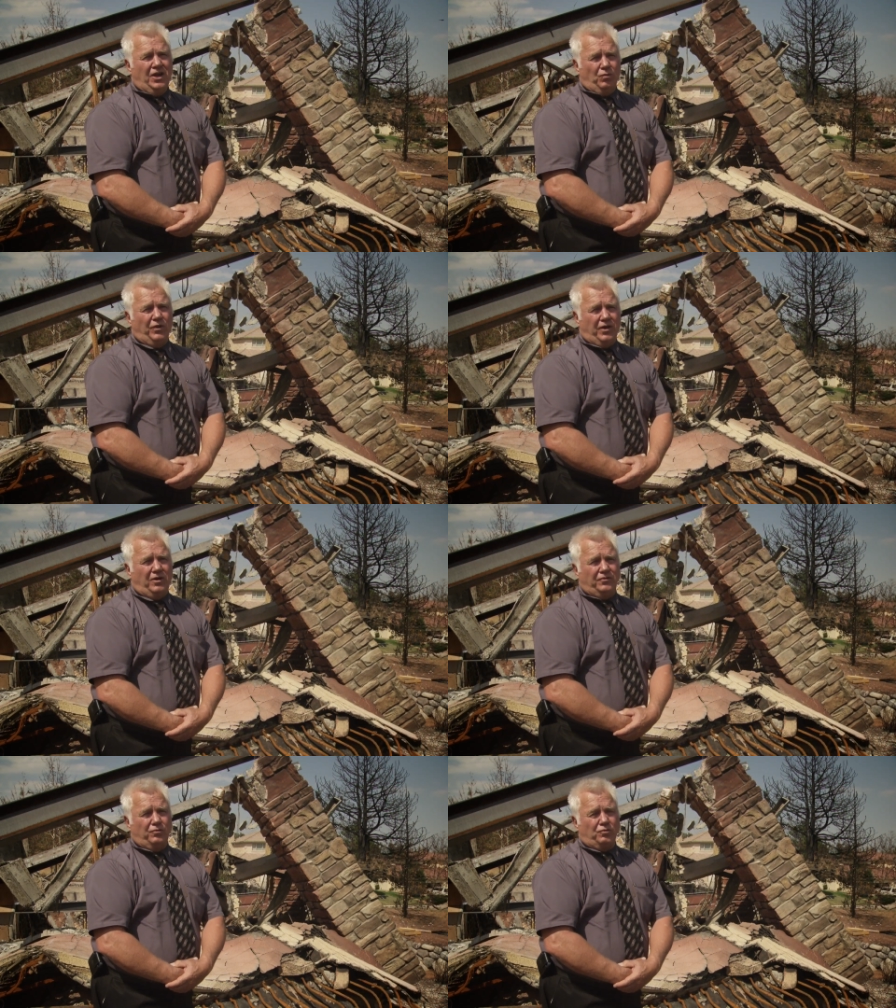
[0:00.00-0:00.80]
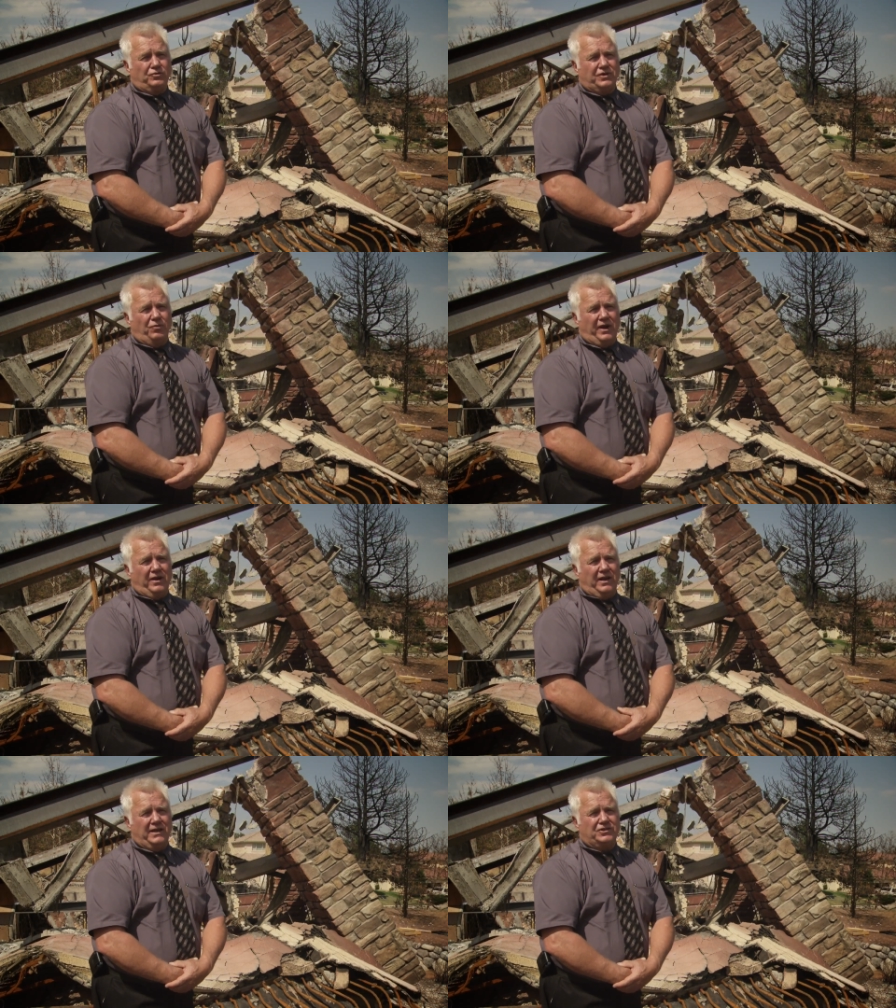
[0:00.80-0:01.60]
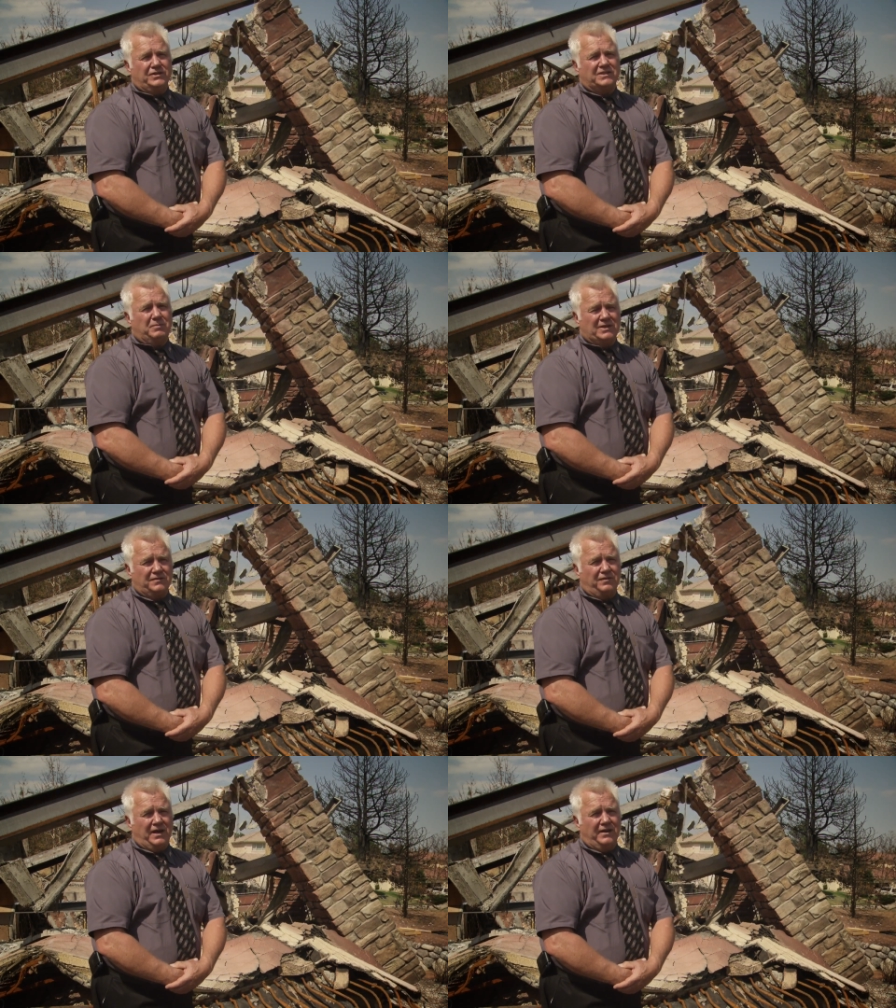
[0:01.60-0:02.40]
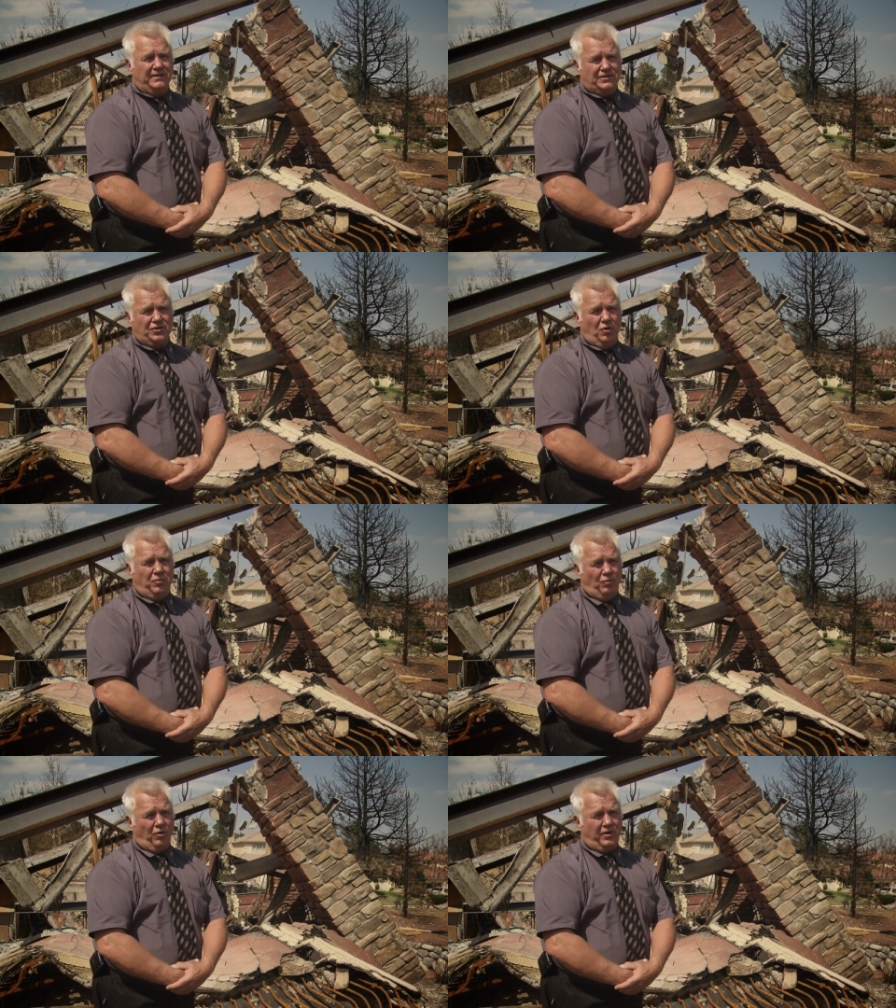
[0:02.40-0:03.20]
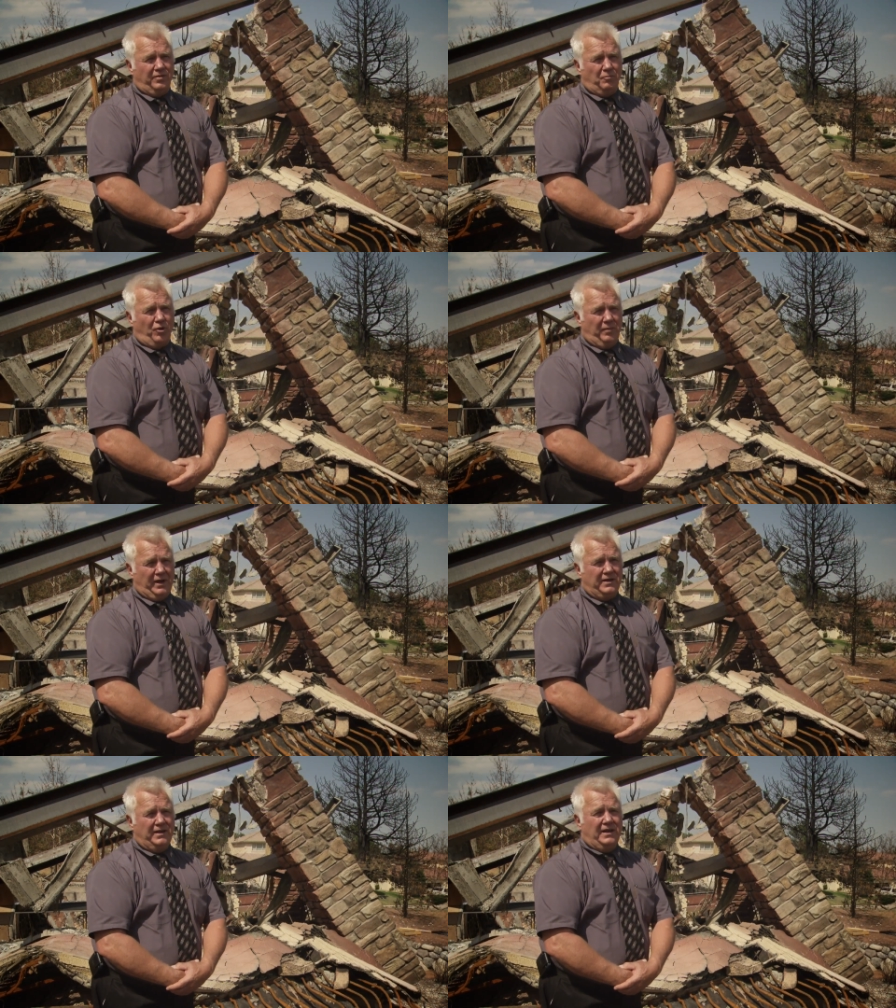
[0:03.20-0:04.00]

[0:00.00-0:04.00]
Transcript: with all the rules and regulations specified in the scope of work of the permit.